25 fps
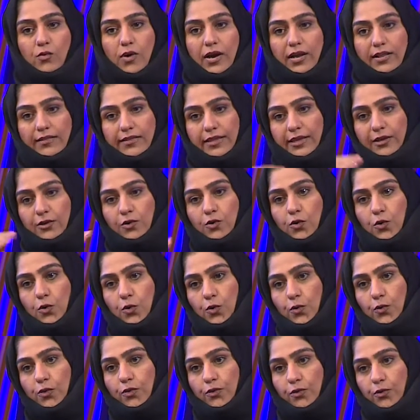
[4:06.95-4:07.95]
while they
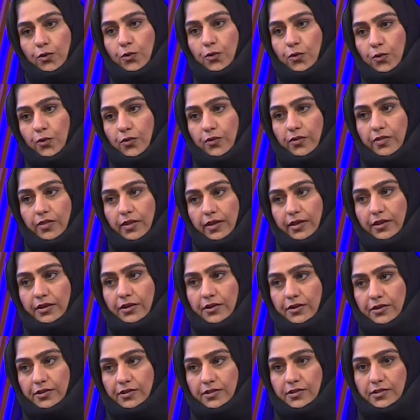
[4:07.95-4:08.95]
grow through the
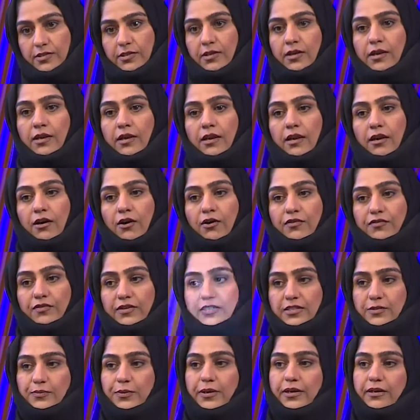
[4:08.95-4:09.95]
years
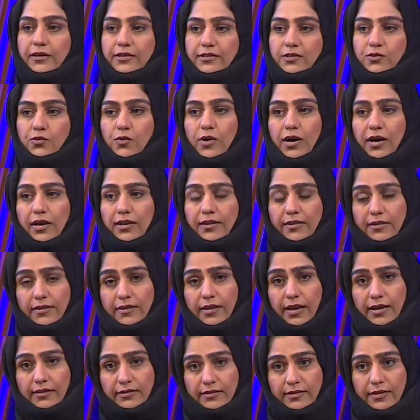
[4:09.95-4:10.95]
of experience,
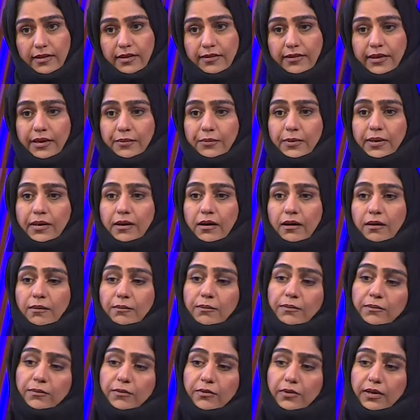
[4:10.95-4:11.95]
until it
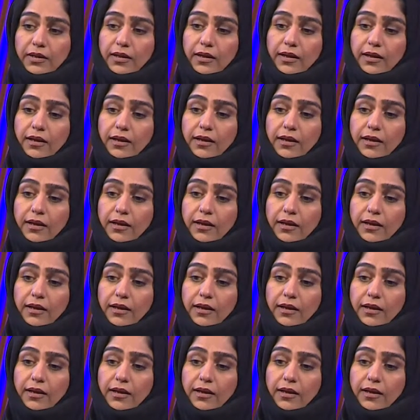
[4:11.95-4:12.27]
becomes